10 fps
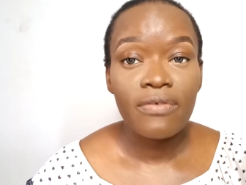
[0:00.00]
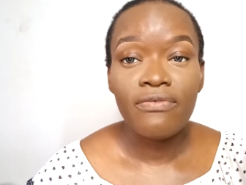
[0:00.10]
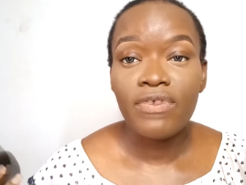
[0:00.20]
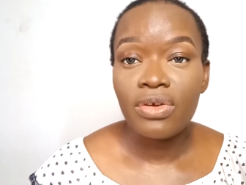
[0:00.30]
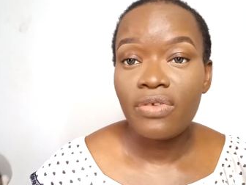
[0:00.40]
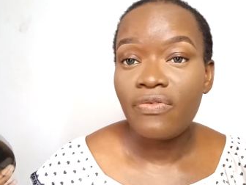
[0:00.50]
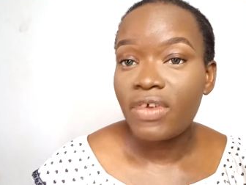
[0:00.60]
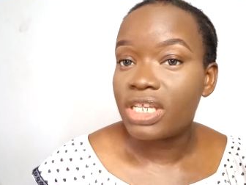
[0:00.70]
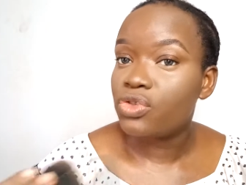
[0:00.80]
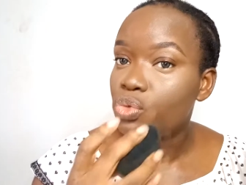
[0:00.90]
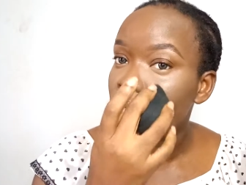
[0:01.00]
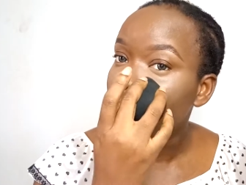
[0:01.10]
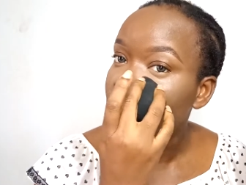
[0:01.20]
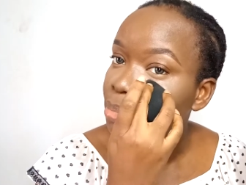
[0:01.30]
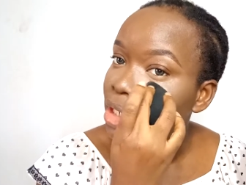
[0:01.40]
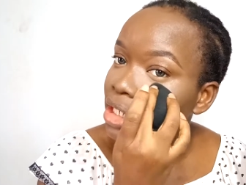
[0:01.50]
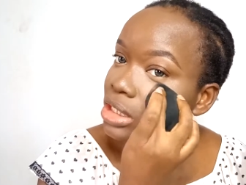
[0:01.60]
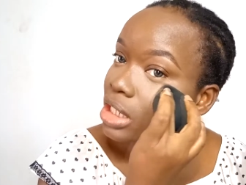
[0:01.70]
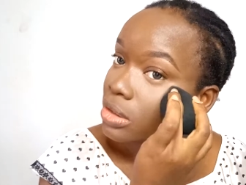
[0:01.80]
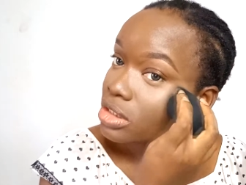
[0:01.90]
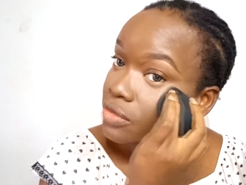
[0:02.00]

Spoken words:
very fast to like blend out.